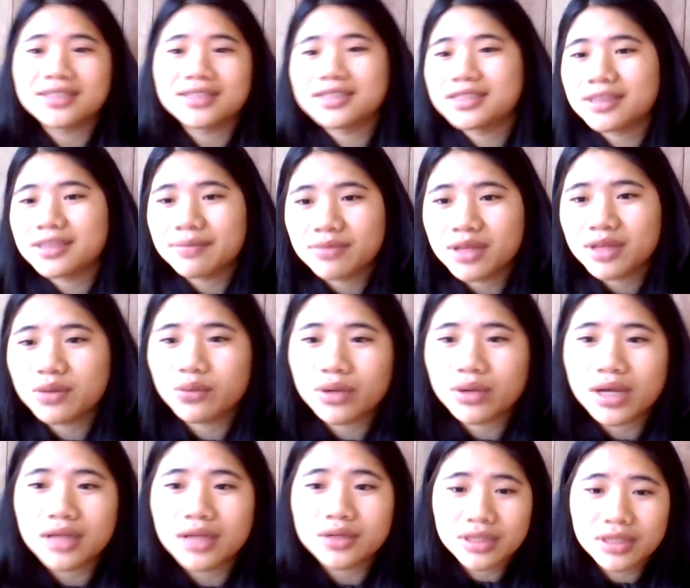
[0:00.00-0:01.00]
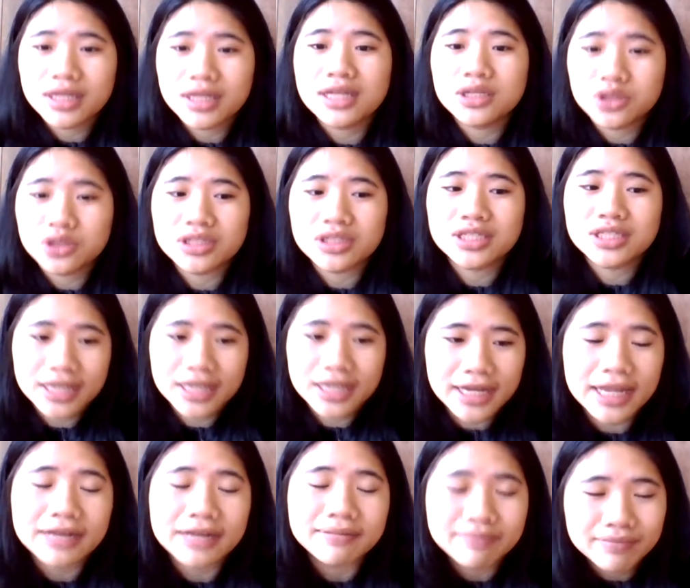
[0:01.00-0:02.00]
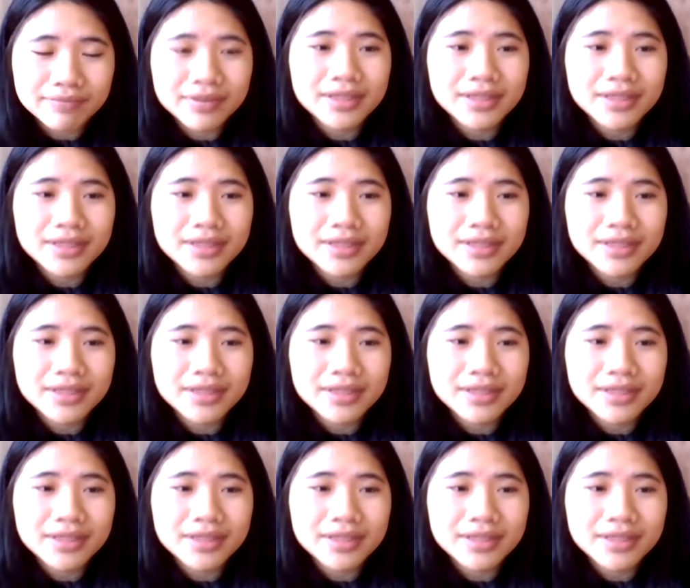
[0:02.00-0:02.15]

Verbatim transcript: something yes be interested in.